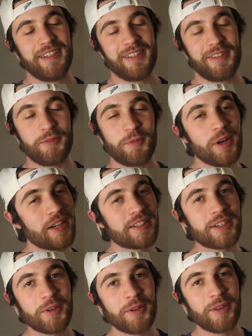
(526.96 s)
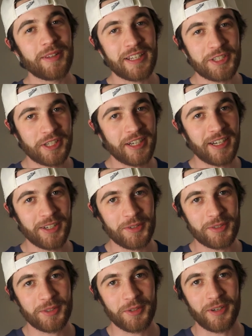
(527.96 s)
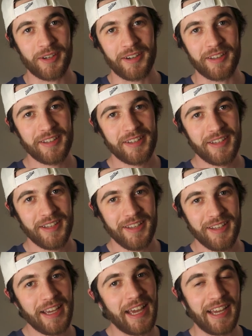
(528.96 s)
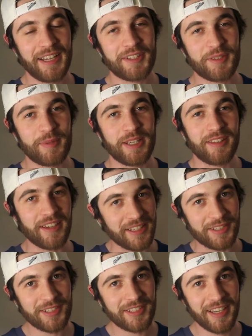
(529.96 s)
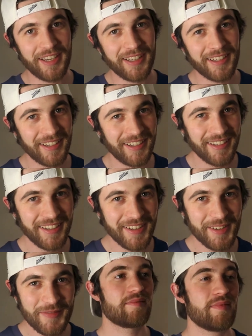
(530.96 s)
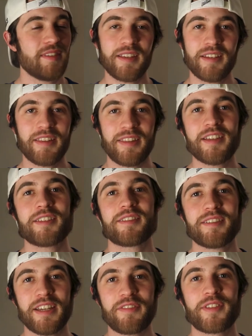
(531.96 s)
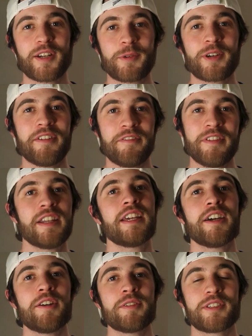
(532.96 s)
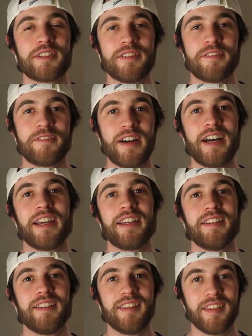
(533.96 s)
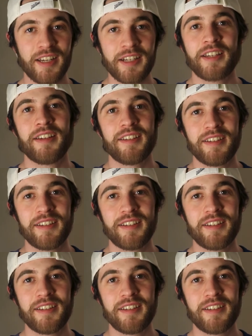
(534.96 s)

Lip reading: the one goal that Chicago scored had to be this. This, if there were a video to define luck,